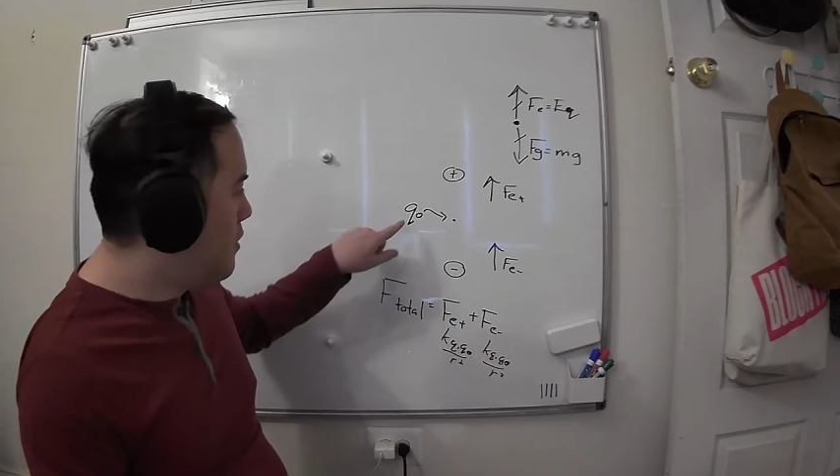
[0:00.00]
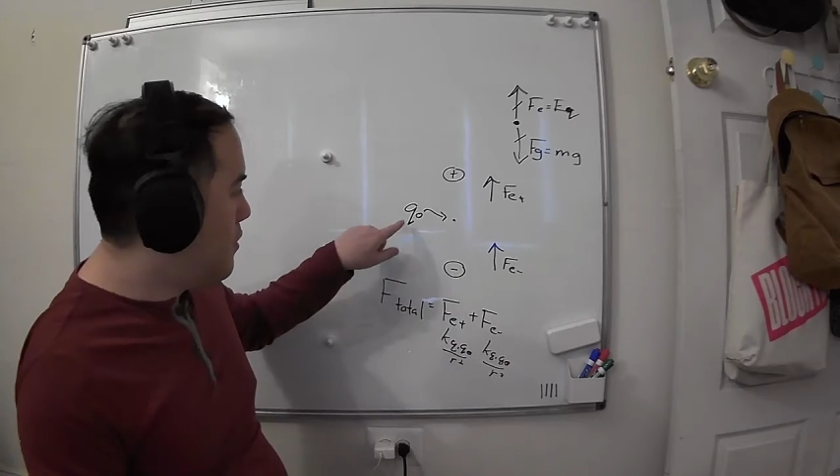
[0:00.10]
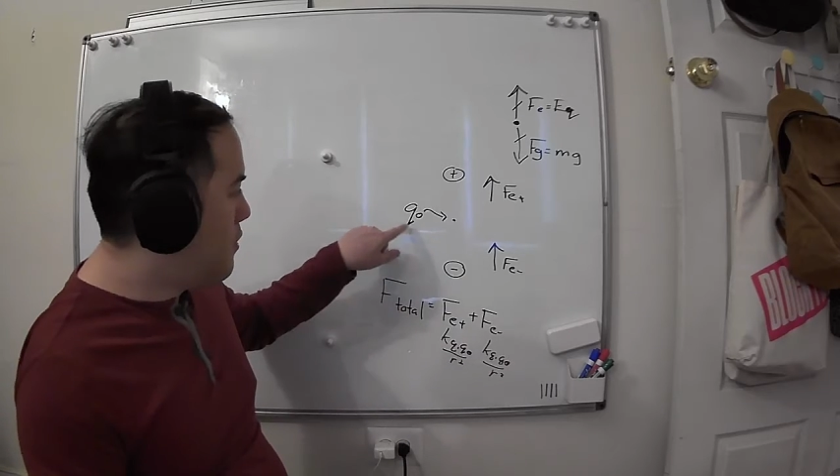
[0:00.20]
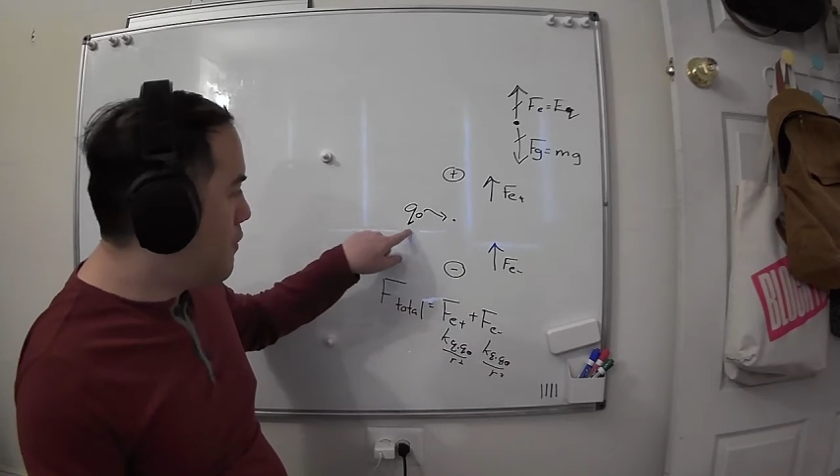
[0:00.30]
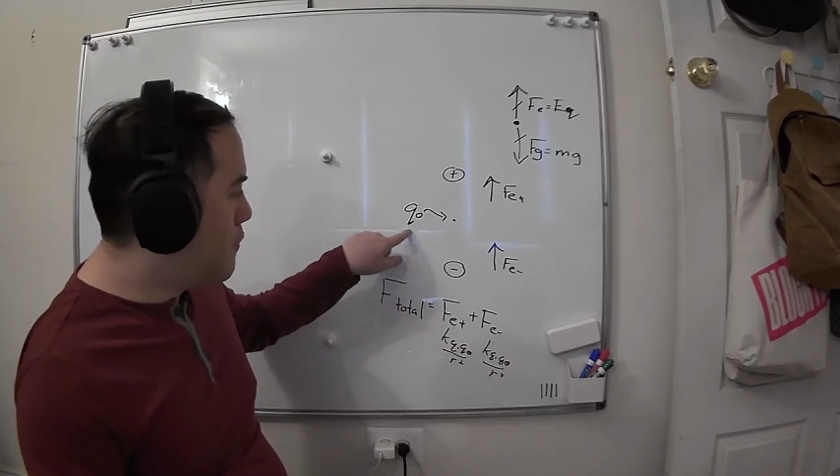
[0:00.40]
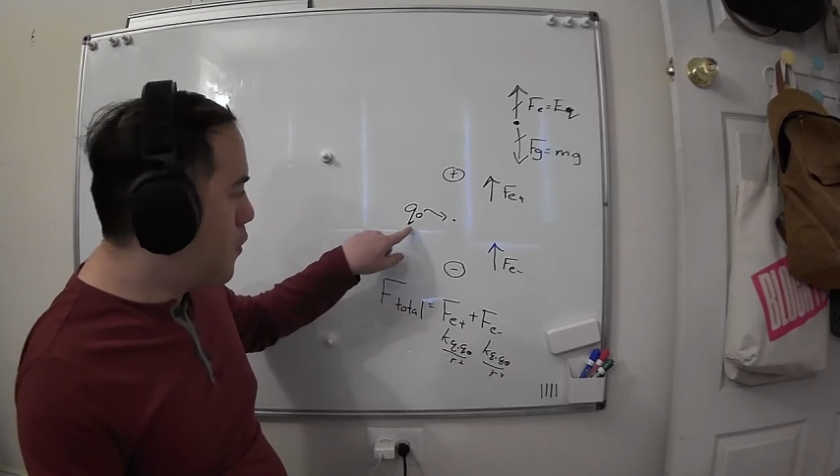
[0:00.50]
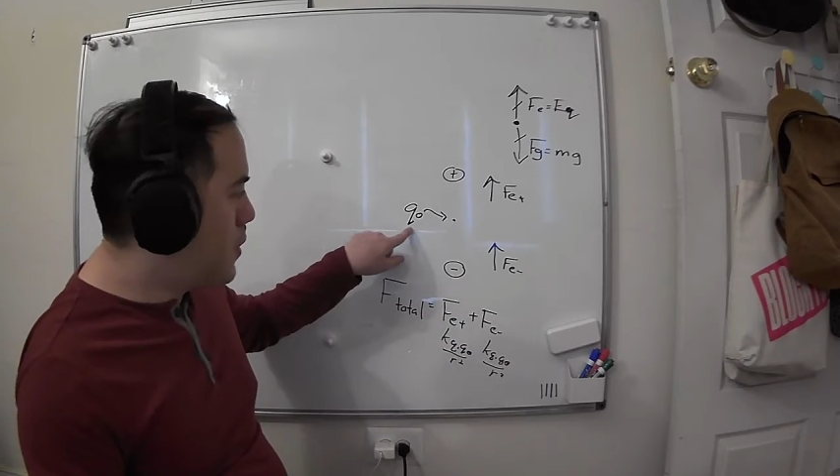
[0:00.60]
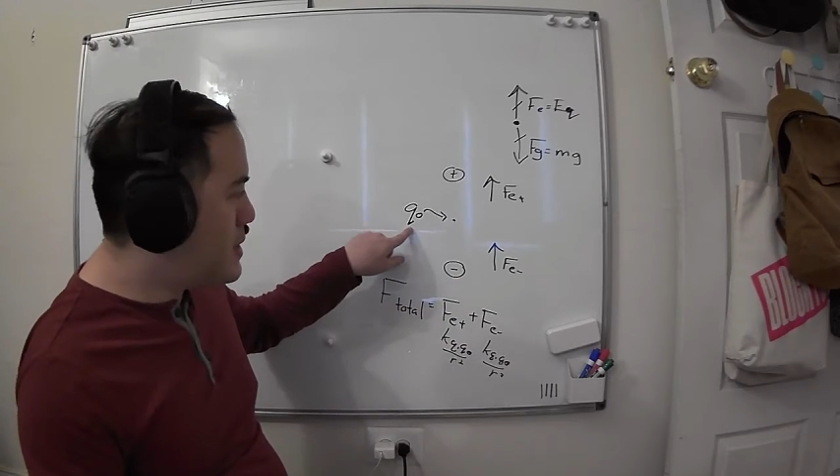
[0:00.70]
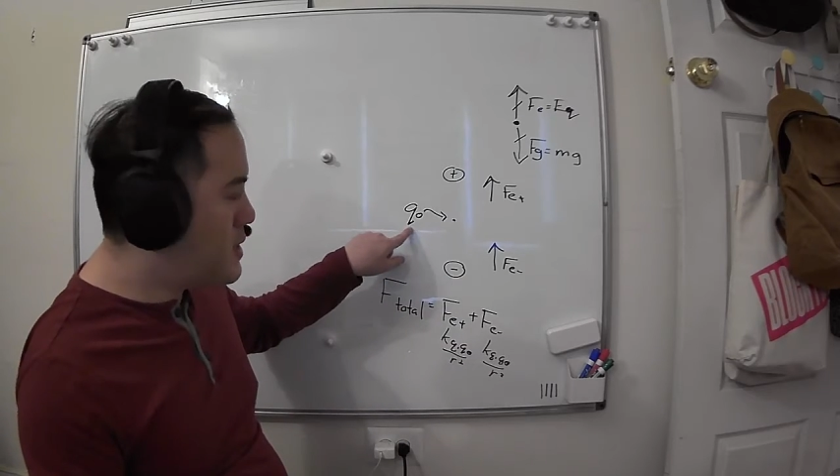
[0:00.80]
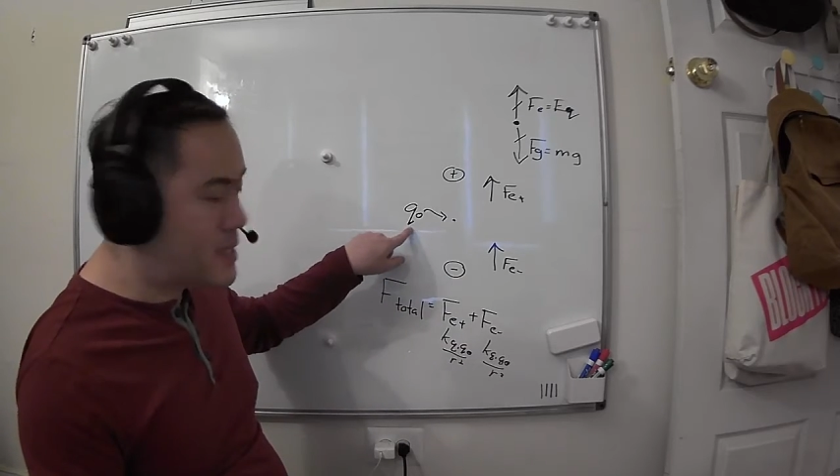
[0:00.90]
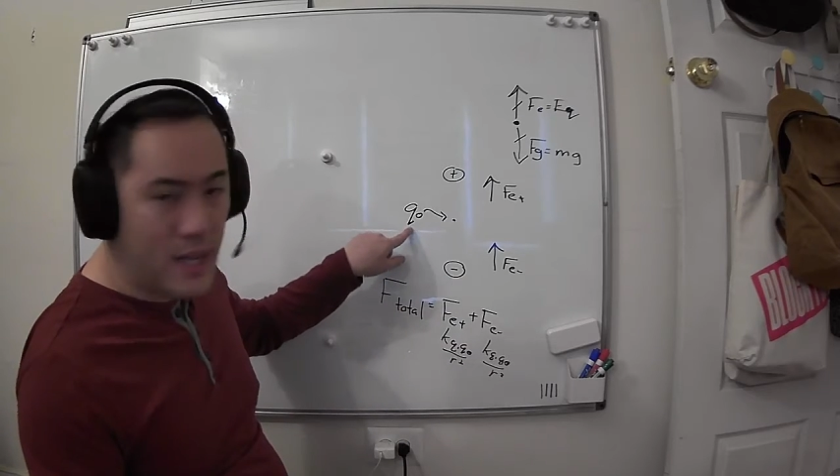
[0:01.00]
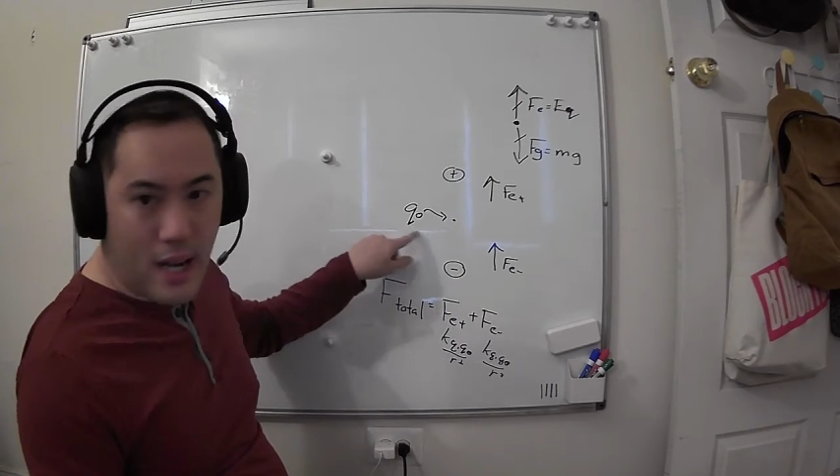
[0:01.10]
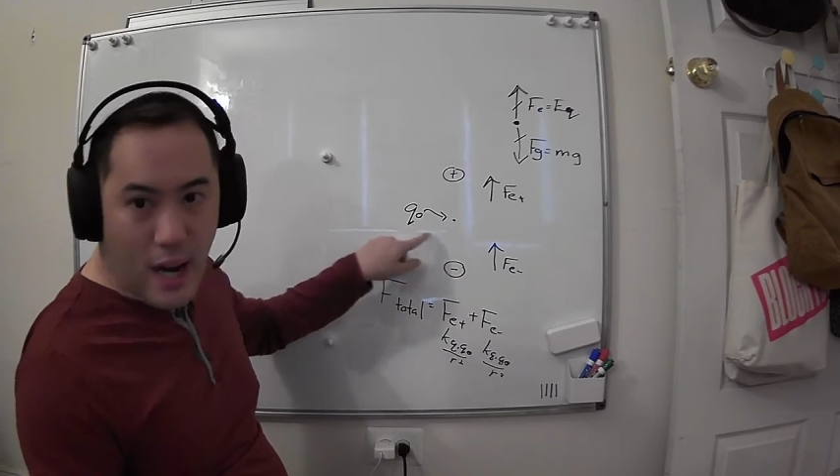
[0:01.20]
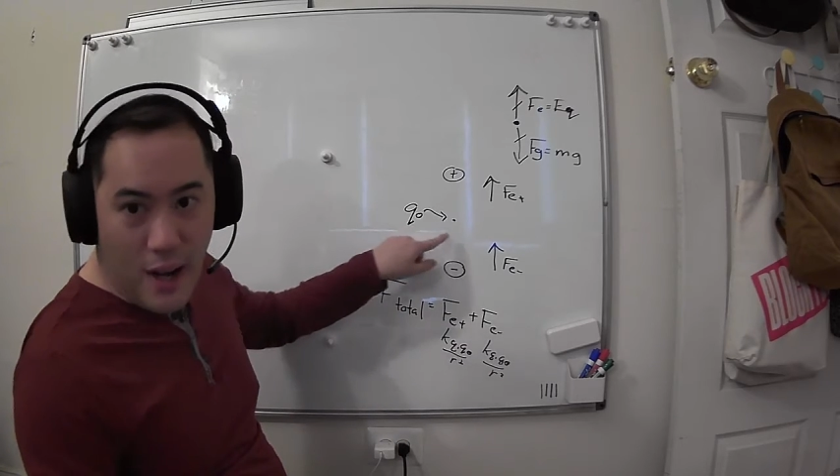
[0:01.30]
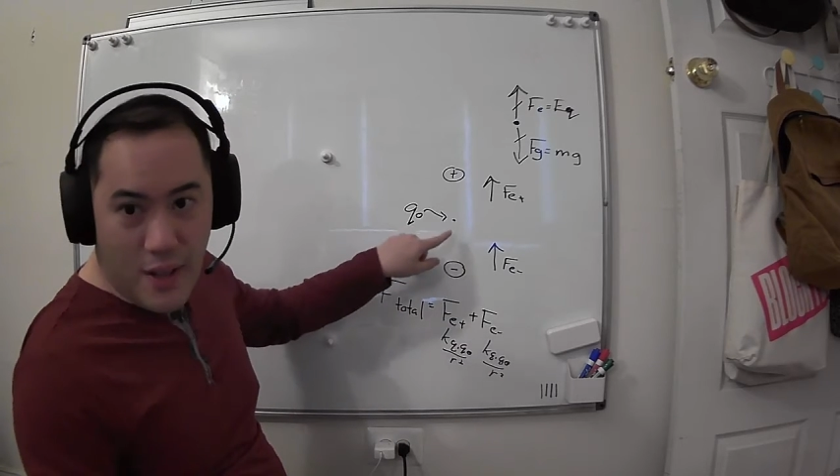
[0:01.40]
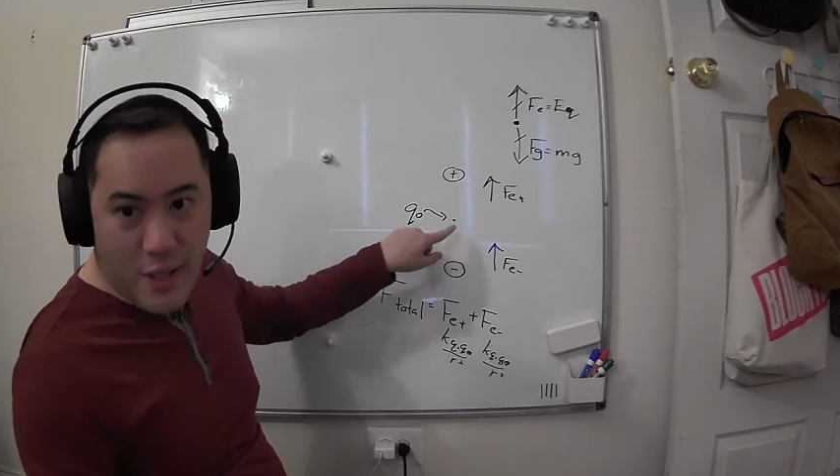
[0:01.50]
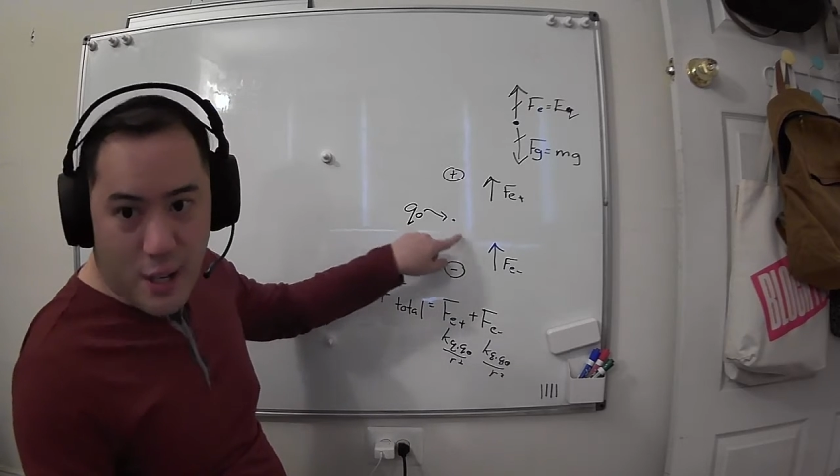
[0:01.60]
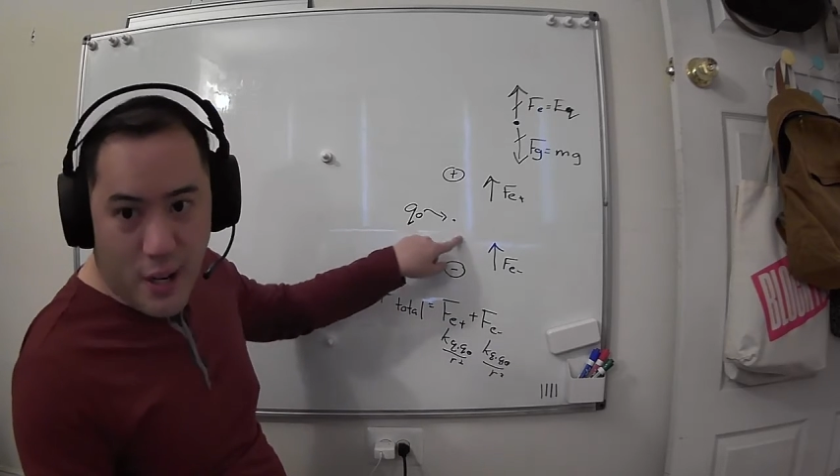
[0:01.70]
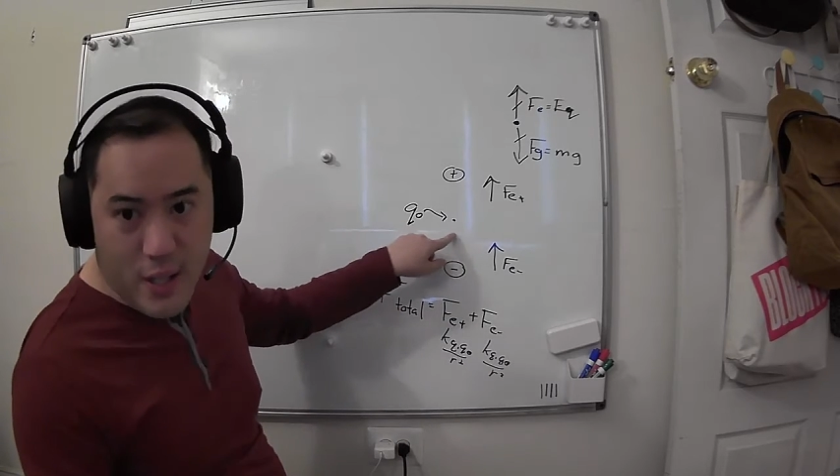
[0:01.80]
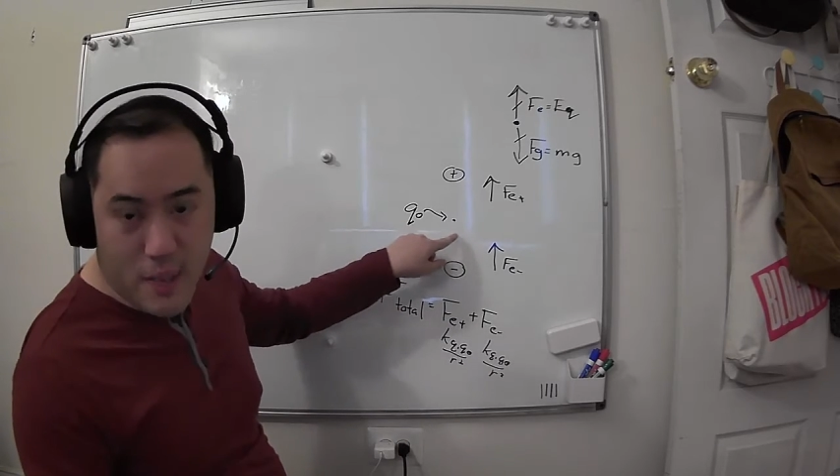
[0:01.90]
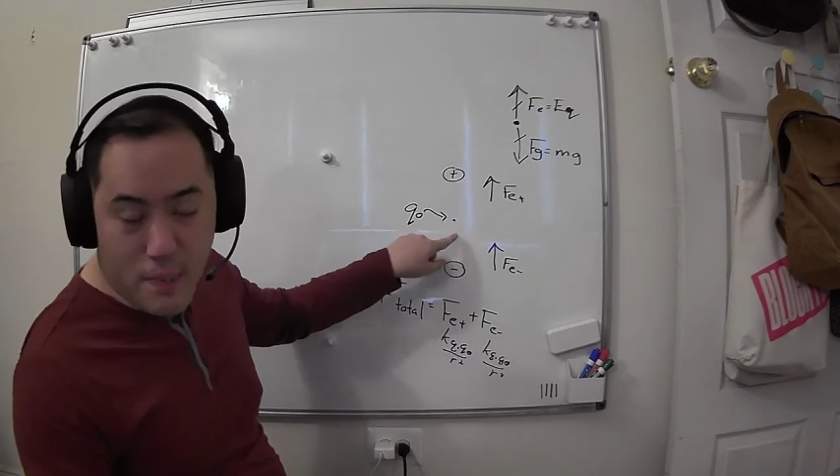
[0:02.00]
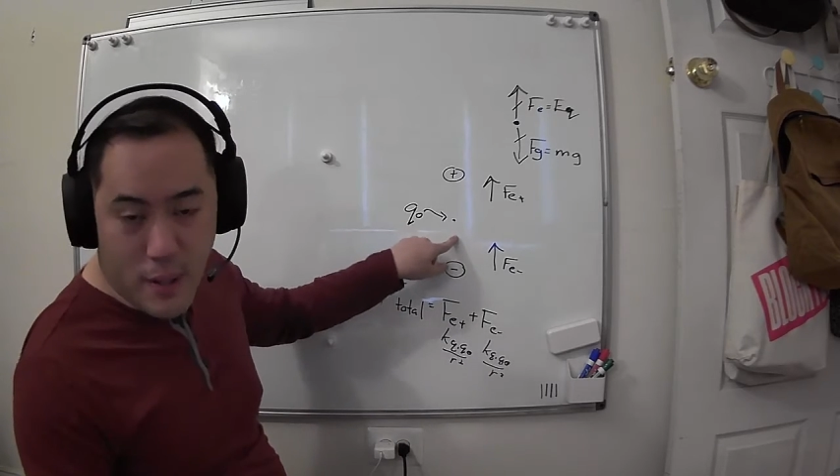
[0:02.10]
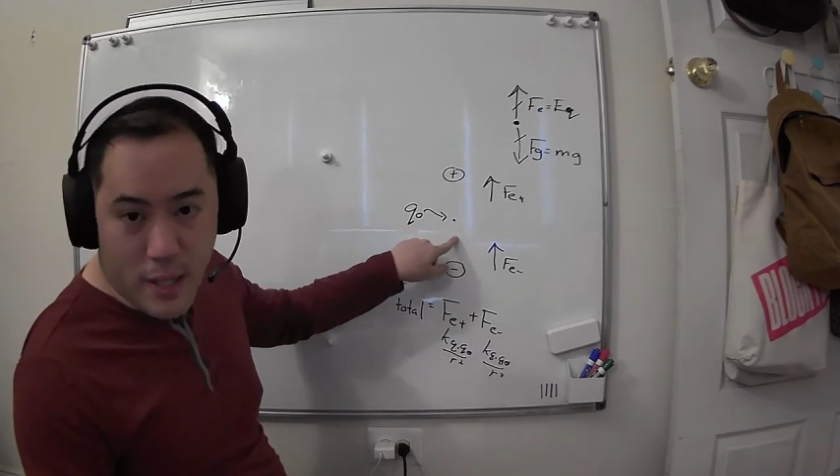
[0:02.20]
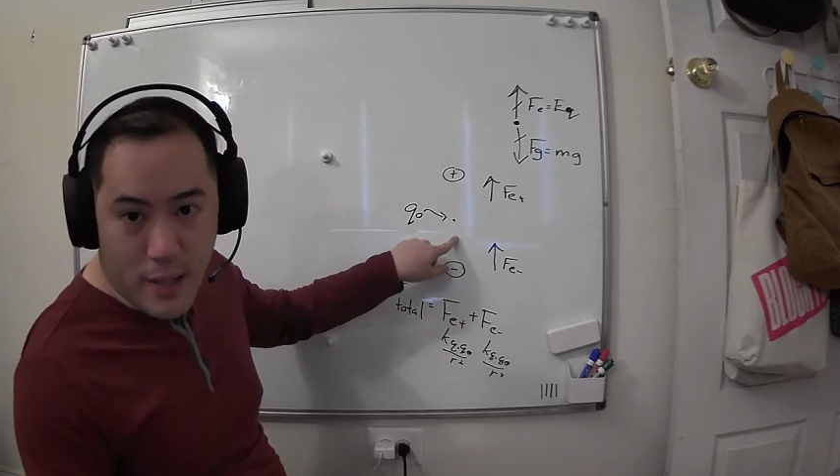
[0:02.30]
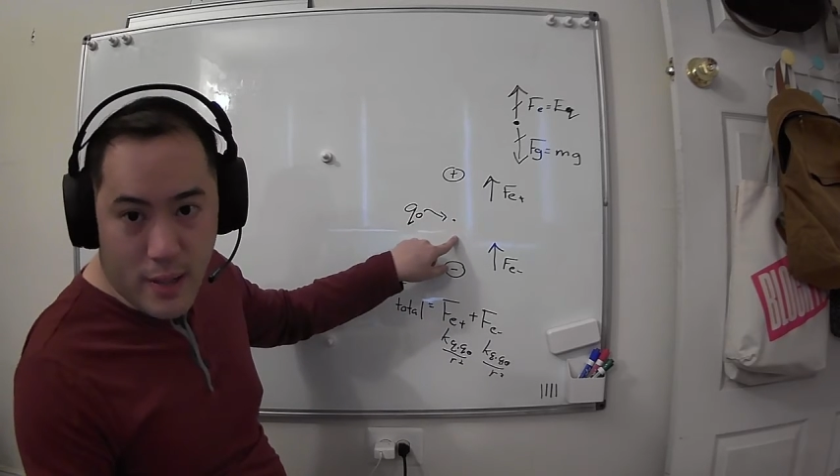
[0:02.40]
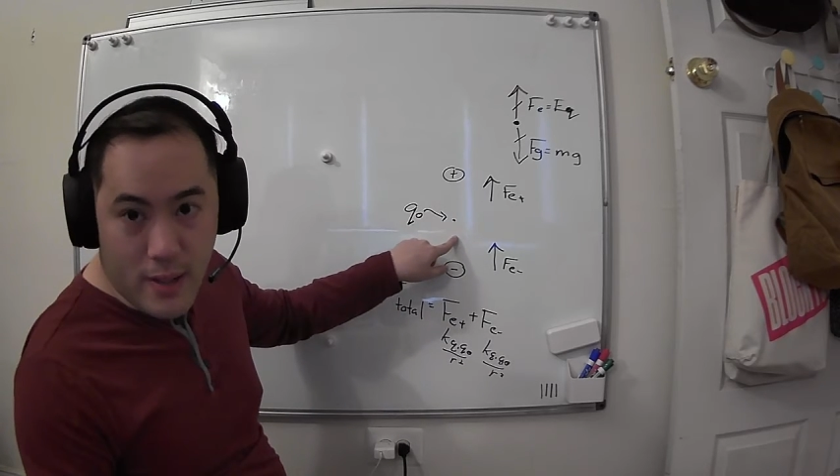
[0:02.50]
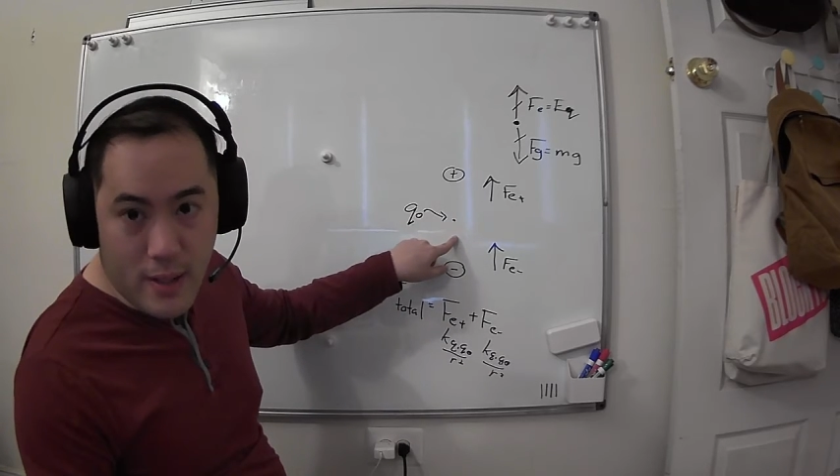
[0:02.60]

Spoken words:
the force on the charge you put here